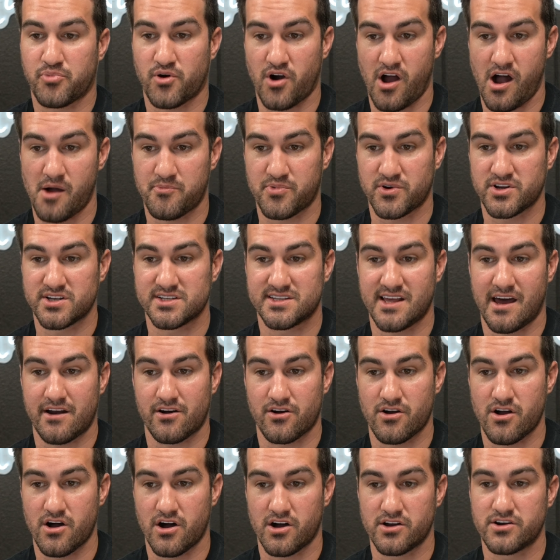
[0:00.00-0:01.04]
properties that
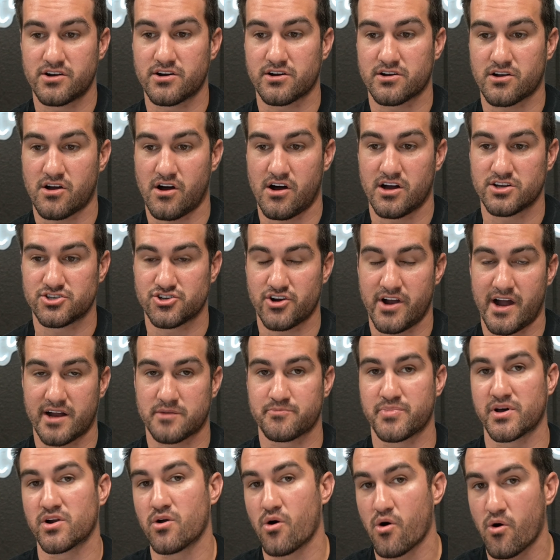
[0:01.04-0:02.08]
are under
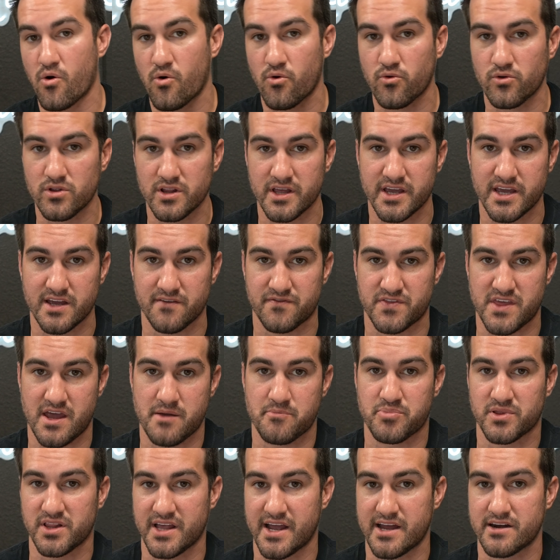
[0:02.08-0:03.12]
contract, but only if they
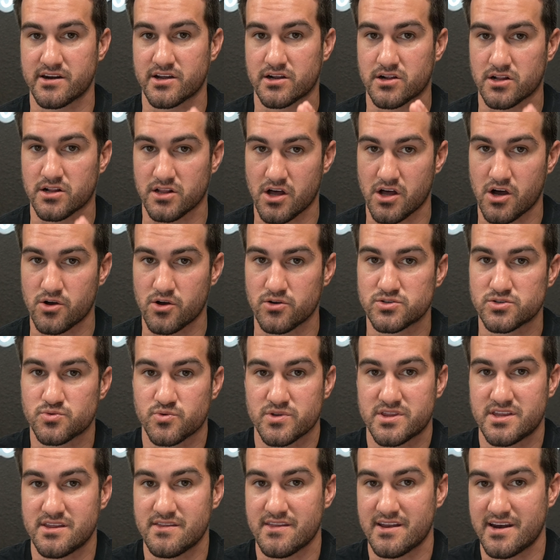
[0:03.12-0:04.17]
plan to close
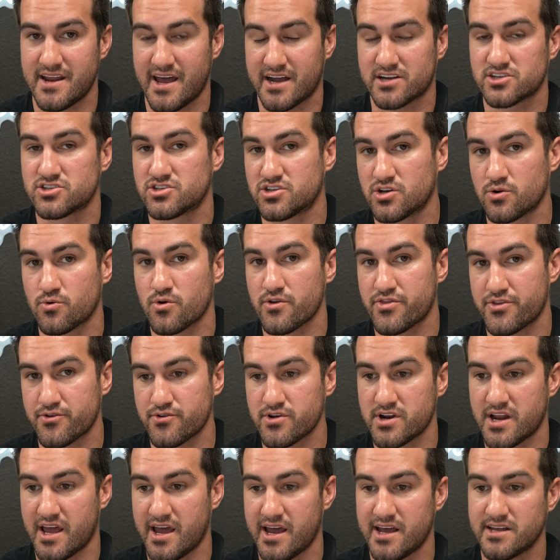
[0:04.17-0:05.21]
within the next 2 or 3
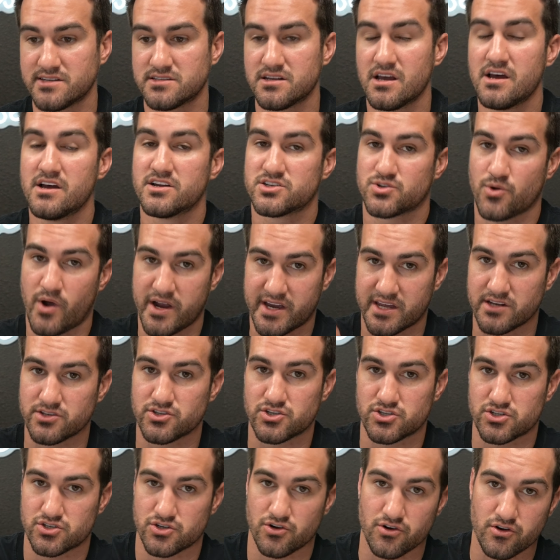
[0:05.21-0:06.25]
days, so I can
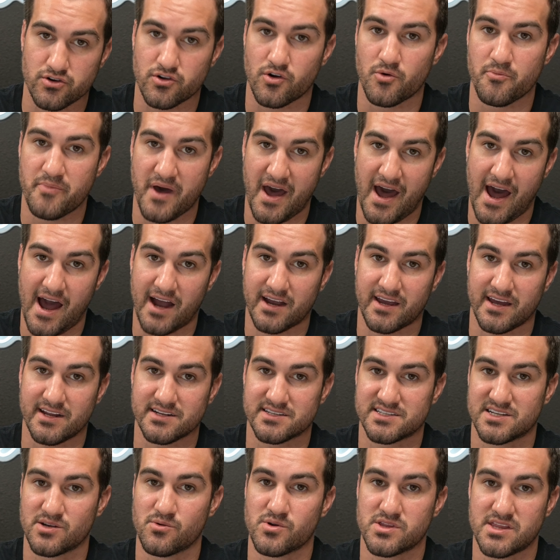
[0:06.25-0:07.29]
circle back and
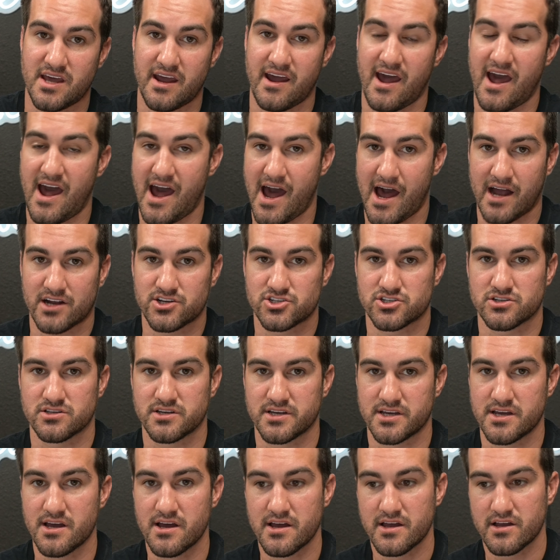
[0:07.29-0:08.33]
see what they
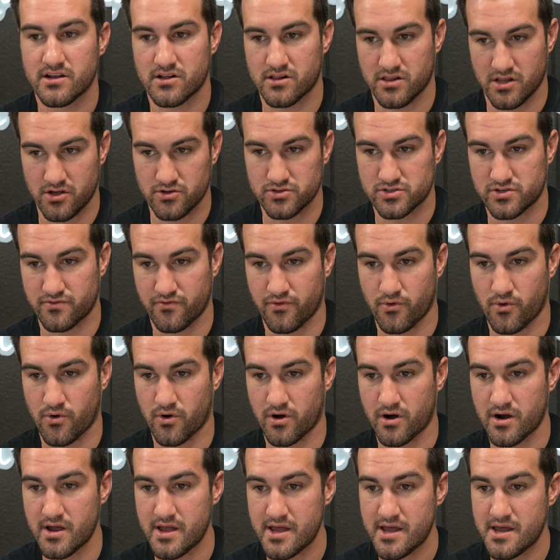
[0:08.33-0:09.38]
actually closed
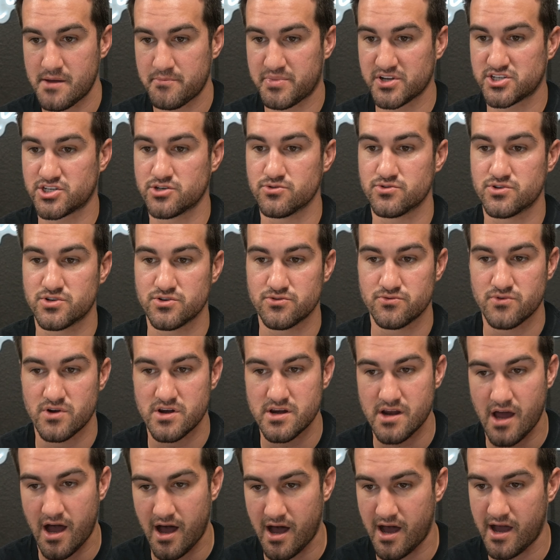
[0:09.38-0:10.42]
for. But you do
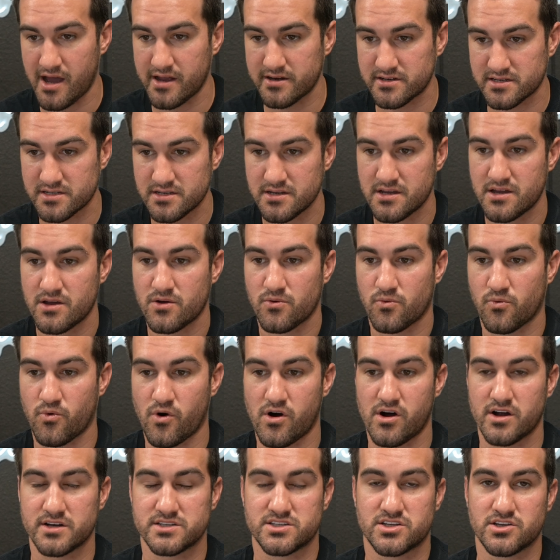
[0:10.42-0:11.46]
not
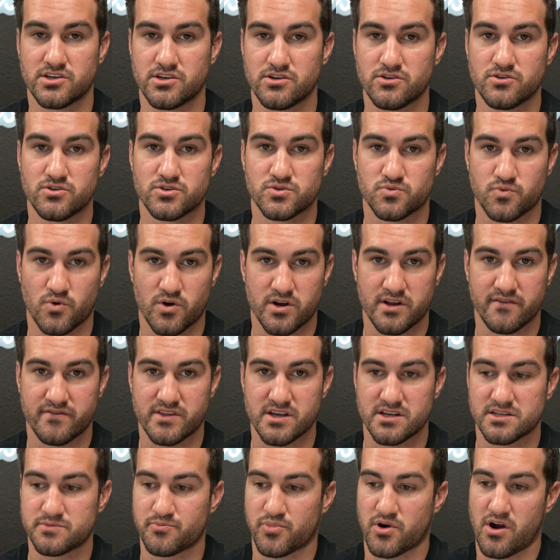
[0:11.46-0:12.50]
want to use one of
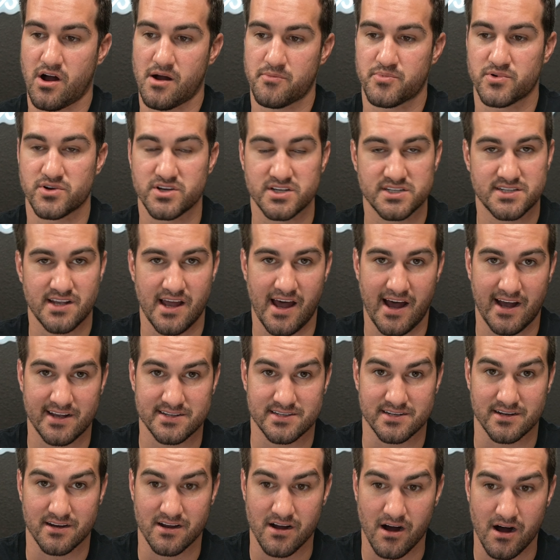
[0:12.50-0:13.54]
these properties as
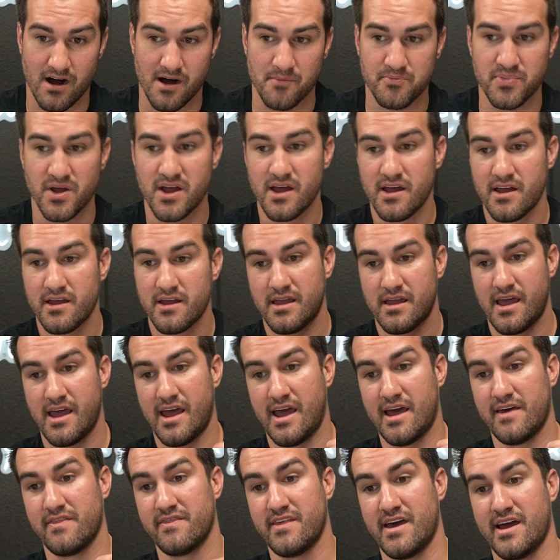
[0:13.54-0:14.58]
a comp
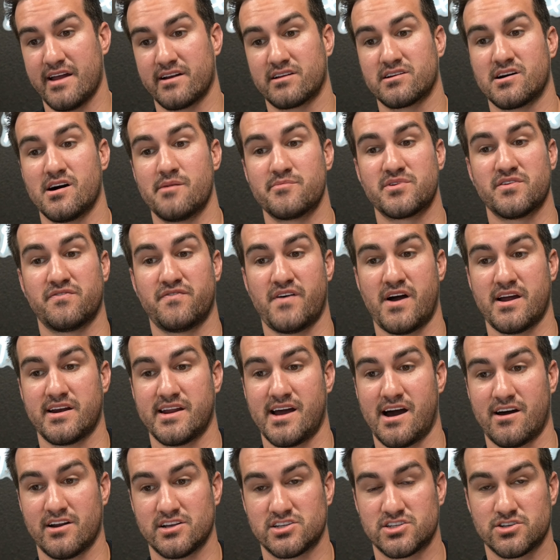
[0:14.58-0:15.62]
and then come to find
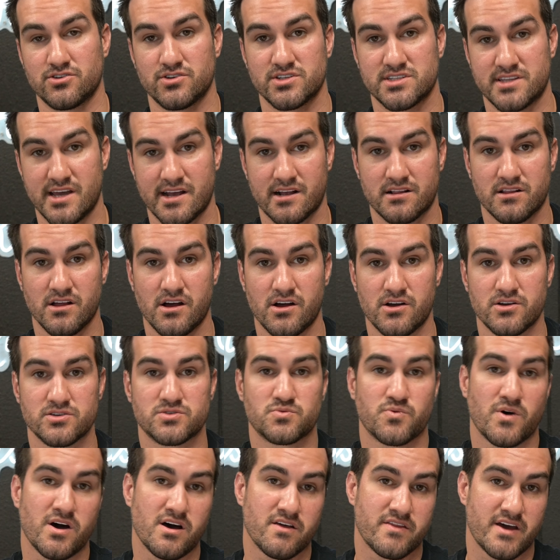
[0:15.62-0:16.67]
out as soon as they close,
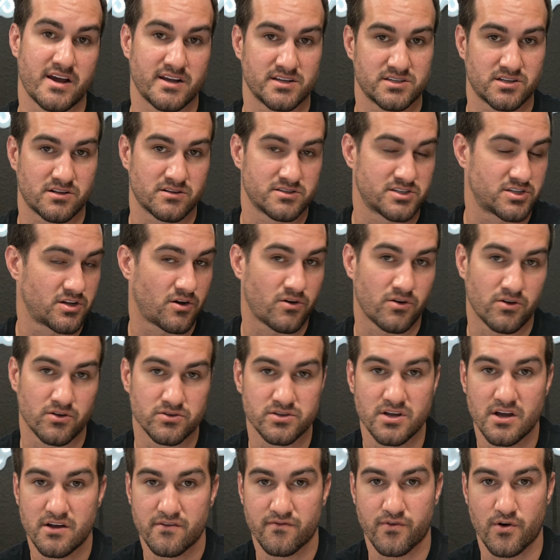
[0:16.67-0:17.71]
well, they
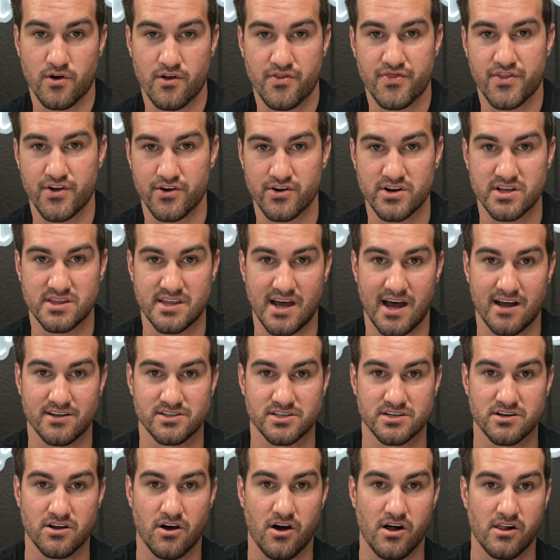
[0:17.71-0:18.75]
sold for
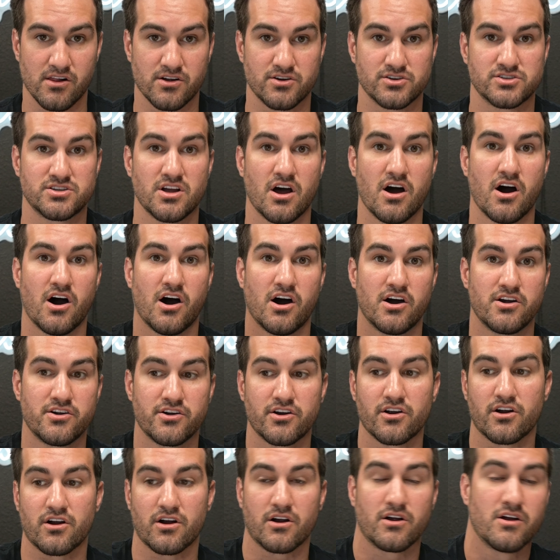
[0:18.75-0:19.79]
$30,000
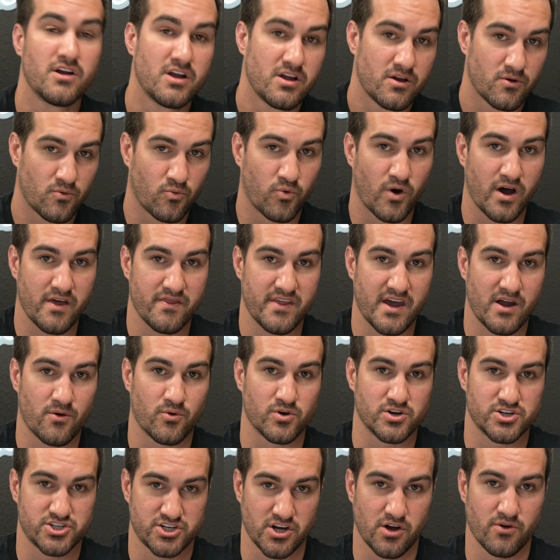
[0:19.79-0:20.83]
under what they
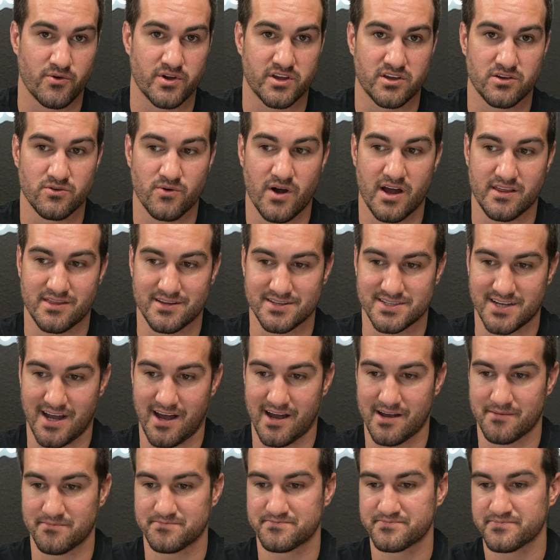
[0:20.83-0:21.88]
were showing you at the
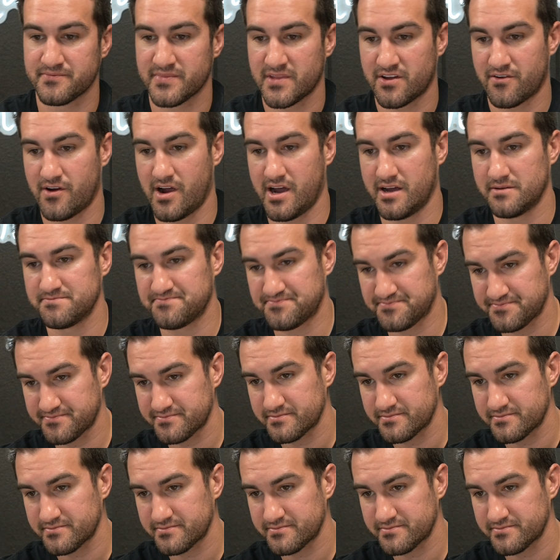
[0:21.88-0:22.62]
time, right?